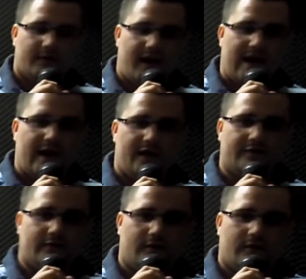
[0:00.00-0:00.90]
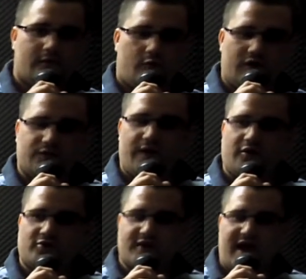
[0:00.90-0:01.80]
And once we
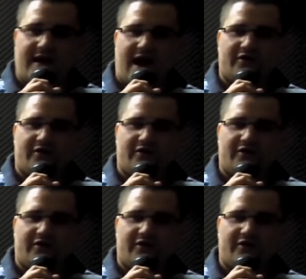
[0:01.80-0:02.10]
understand how